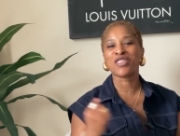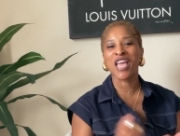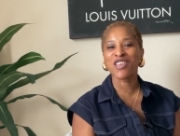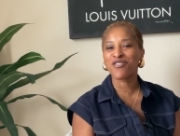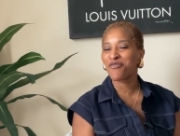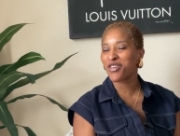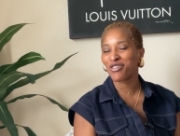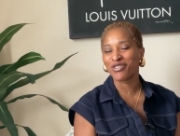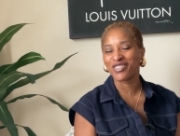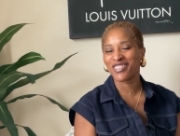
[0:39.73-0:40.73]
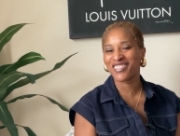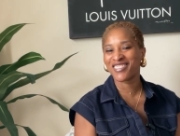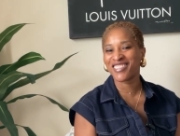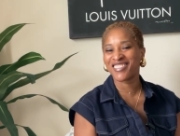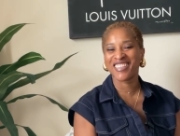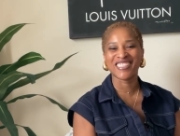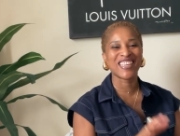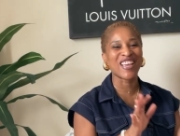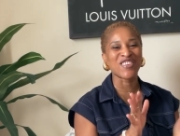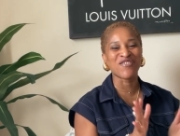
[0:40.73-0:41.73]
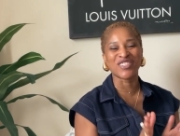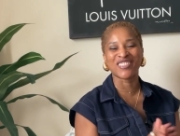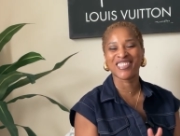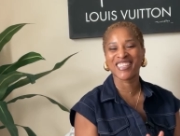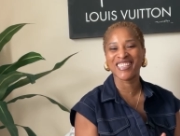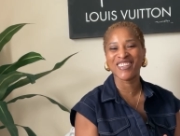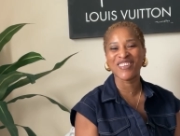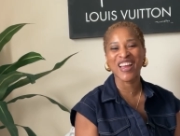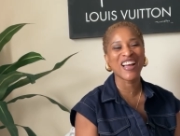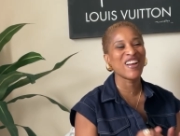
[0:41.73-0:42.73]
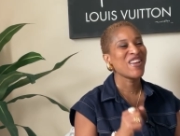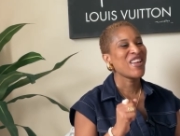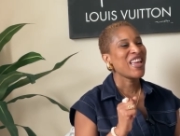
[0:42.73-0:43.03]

thank you for your consistency. Thank you for sticking around.